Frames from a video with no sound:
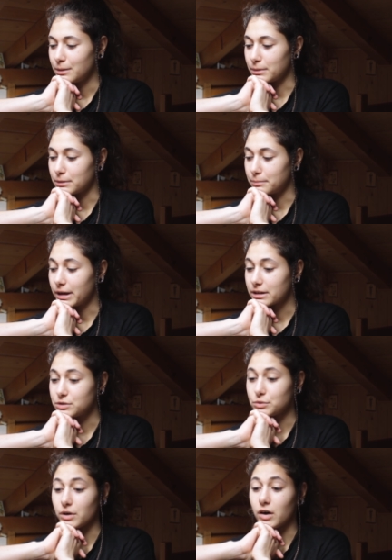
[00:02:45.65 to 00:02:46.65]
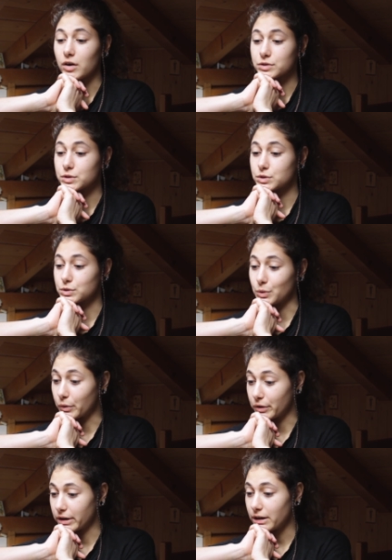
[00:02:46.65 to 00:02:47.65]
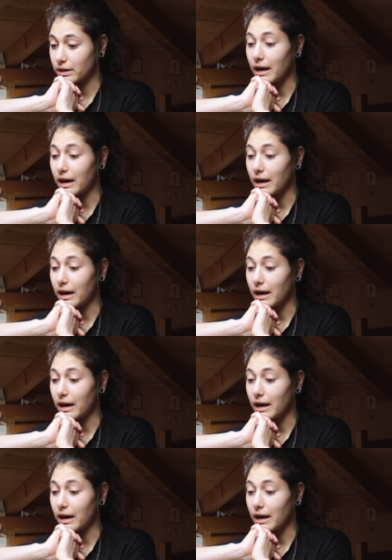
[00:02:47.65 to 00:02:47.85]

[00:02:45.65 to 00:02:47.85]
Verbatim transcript: But back to our story,